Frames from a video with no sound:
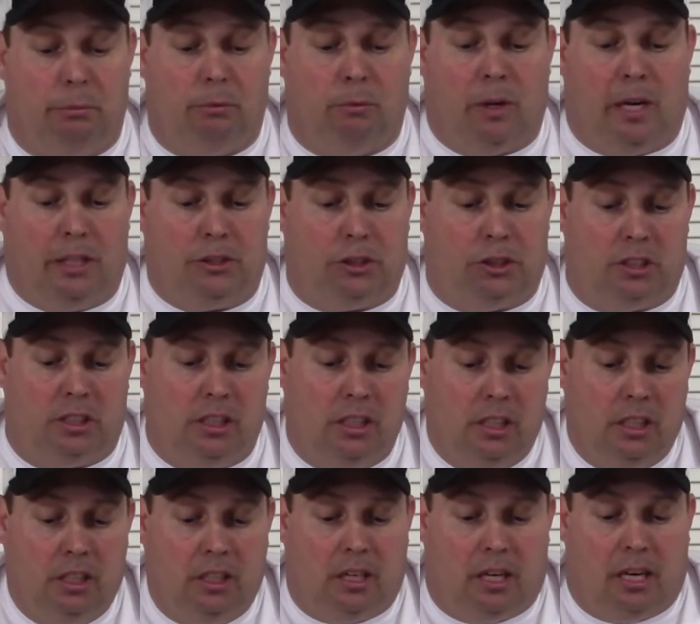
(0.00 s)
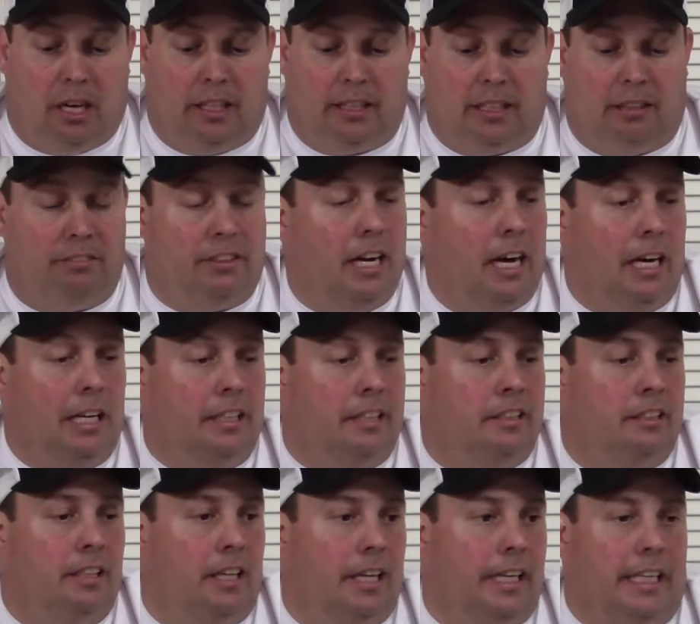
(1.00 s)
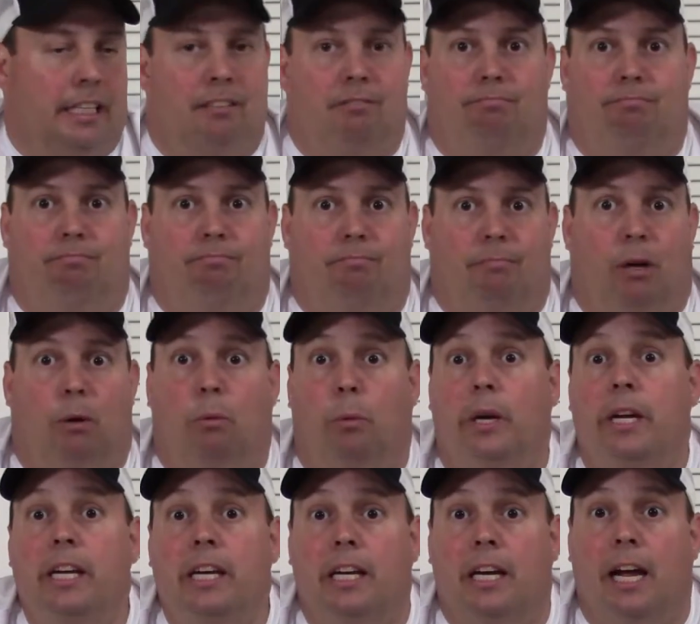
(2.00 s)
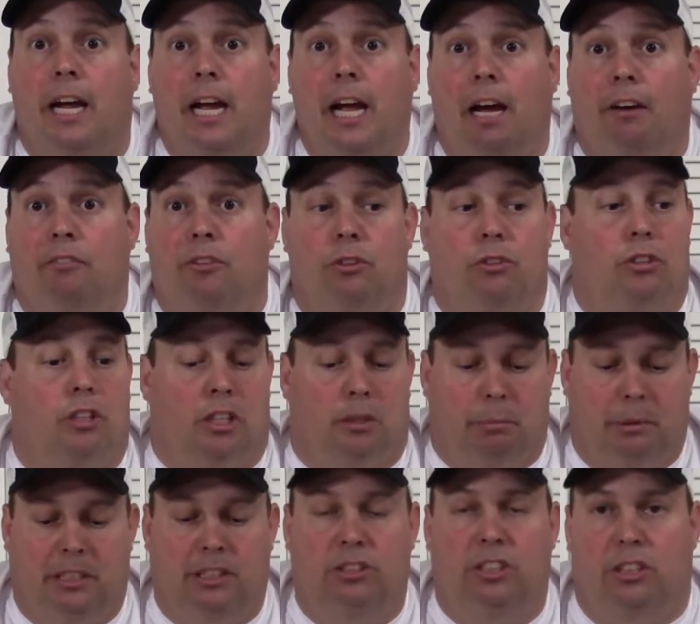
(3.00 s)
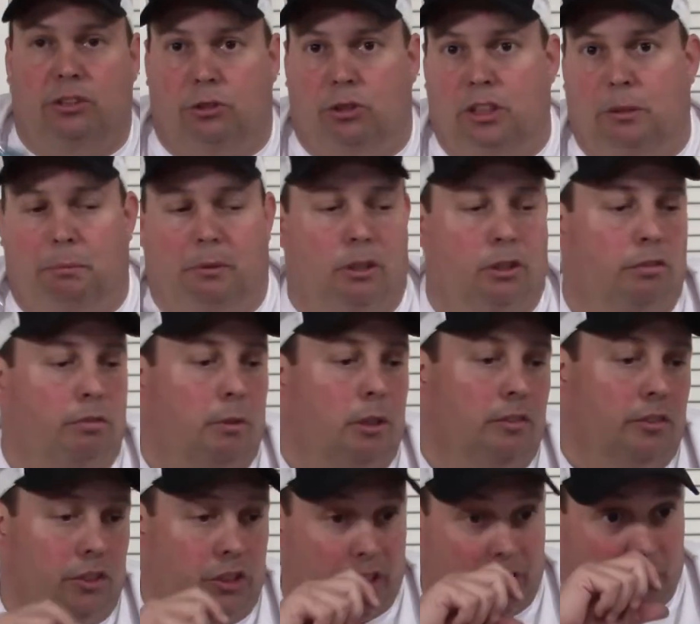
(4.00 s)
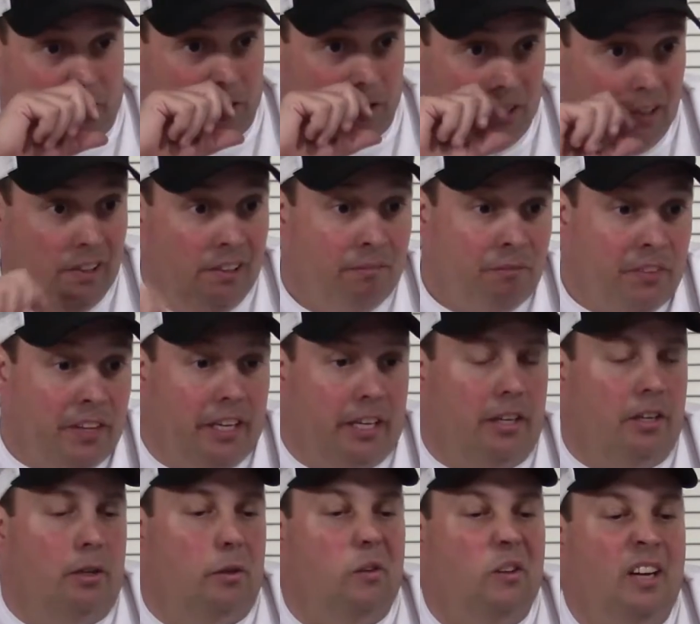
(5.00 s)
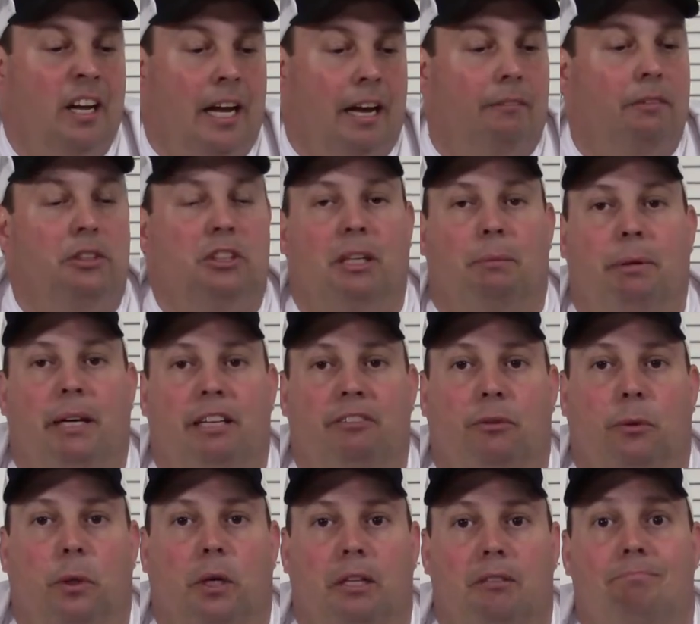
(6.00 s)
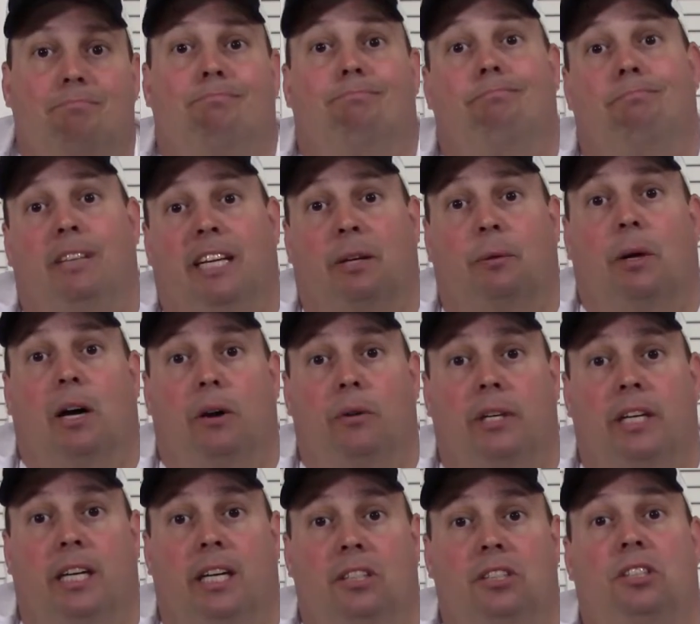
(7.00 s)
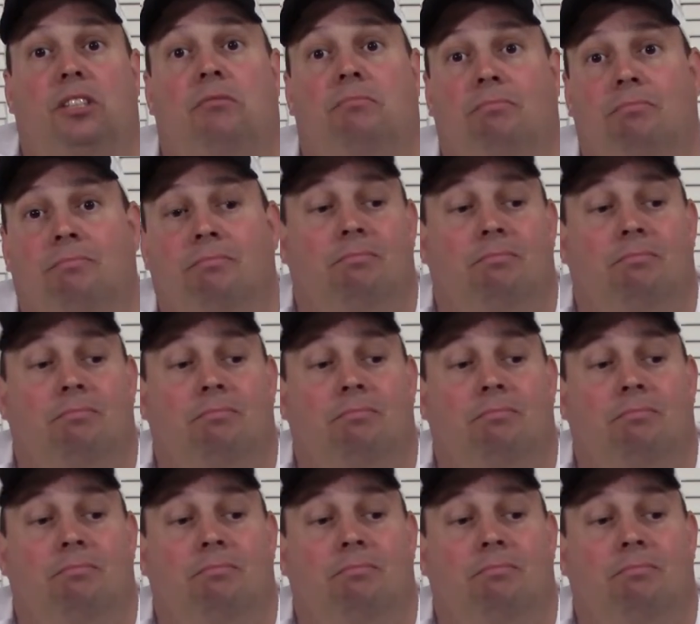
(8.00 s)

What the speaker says: you've been watching, that I've gotten in like a week and a half or so. But these things are shipped over from overseas. Anywho, how much did I pay for it? Take a wild guess.